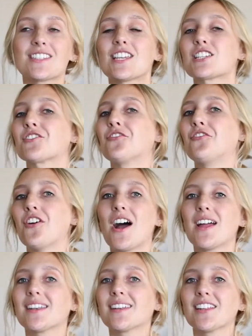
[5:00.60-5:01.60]
this
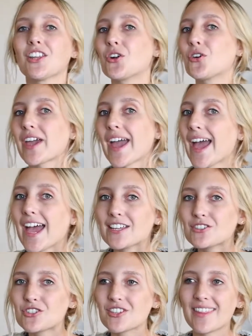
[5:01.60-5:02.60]
fun little
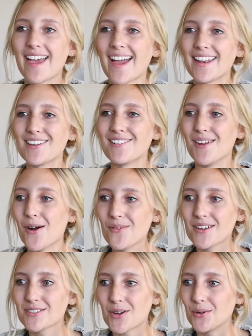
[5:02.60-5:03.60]
catch that no
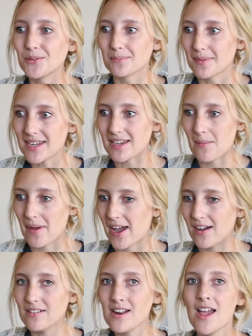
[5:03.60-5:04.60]
one told me
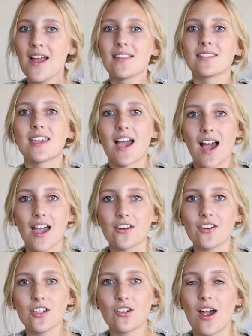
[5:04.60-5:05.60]
about. The higher
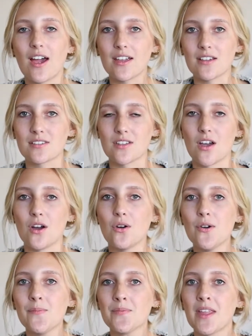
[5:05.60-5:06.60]
your
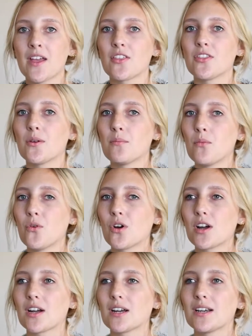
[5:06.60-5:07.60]
ISO, the
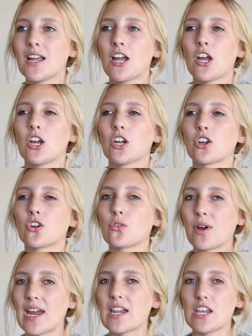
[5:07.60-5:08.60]
more
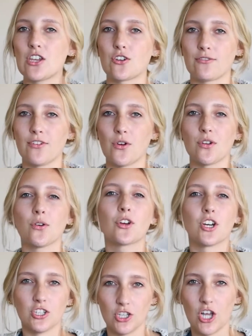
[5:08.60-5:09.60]
grainy your photo
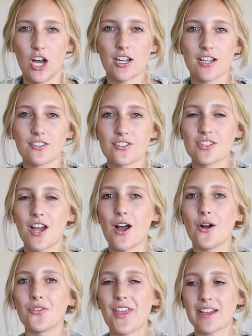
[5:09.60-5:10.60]
could look.
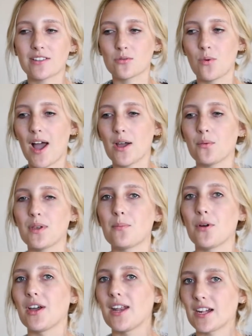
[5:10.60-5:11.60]
So that's why we
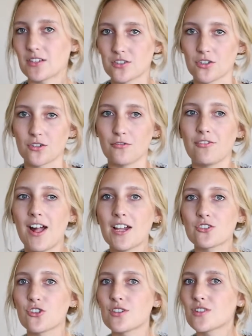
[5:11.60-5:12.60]
put external
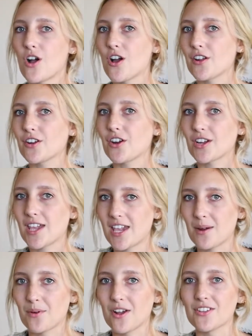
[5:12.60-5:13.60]
flashes on our
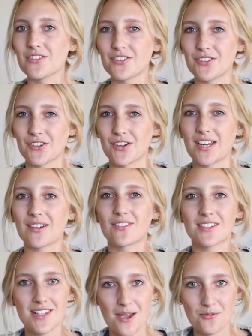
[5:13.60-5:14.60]
cameras during
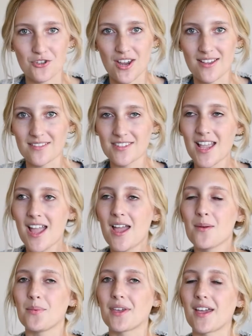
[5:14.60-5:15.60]
receptions,
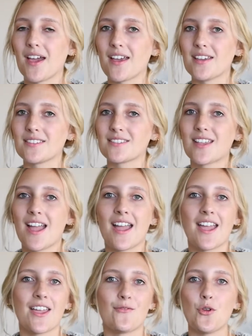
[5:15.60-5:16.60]
because
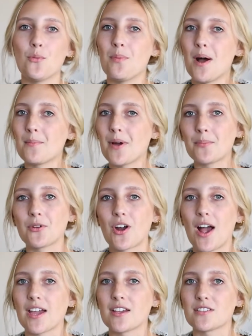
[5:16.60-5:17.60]
if you bump up your
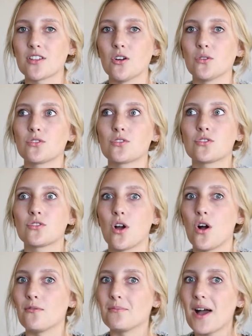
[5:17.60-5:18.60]
ISO
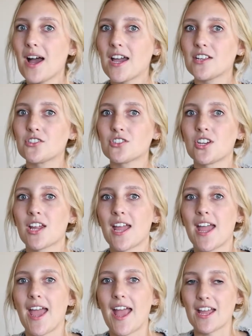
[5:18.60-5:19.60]
so much
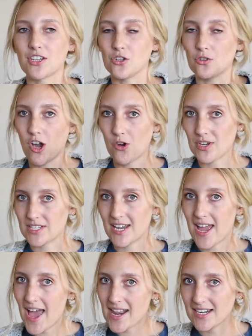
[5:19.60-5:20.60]
and you go in
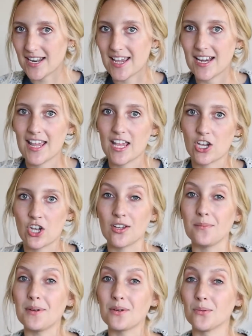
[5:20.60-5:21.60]
to edit it, it
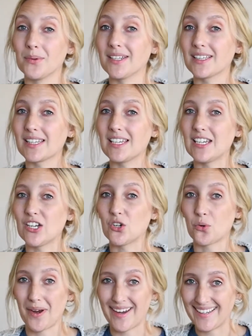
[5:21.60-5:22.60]
could be really
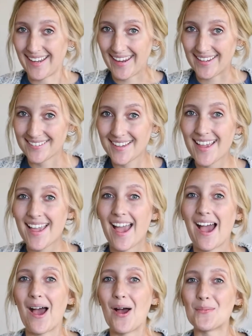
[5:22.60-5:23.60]
grainy.
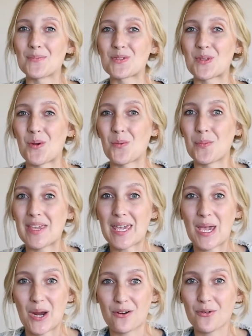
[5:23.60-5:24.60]
So be
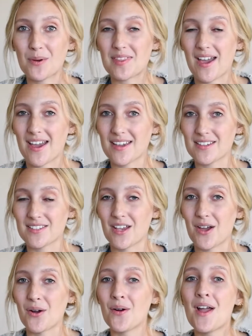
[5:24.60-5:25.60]
careful with
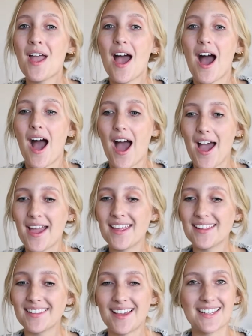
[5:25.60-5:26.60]
ISO.
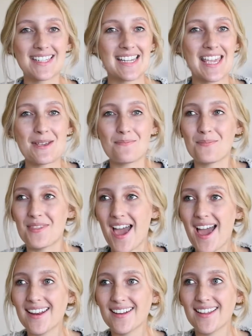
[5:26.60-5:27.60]
I like to keep
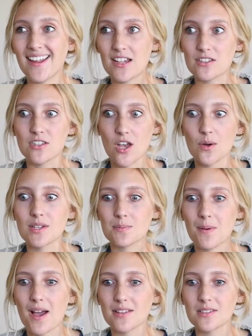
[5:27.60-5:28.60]
that as low as
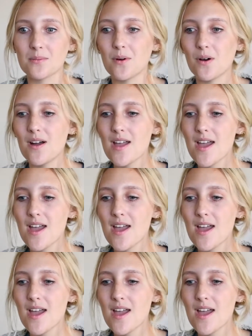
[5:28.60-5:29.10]
possible.